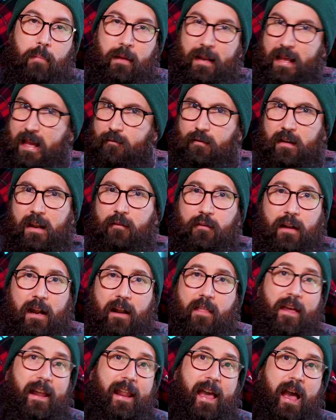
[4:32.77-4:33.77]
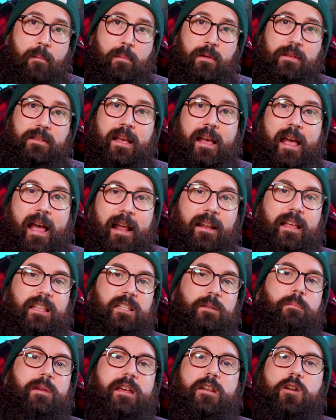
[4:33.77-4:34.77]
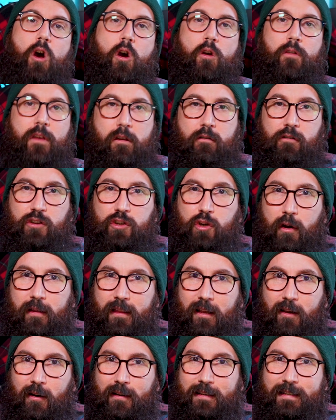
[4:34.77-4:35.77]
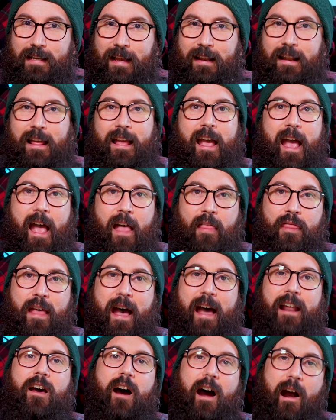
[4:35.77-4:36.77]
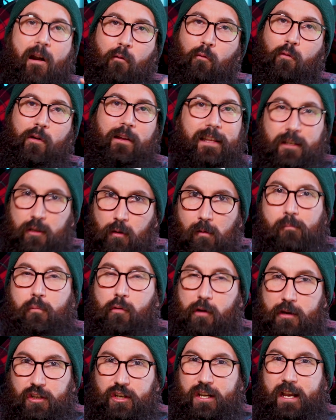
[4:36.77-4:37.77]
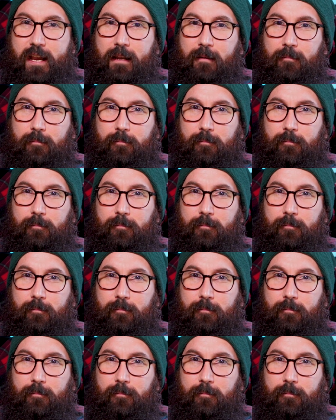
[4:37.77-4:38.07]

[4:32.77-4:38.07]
But even if none of that happens, it lets me know that you're enjoying the content, and that I really do appreciate.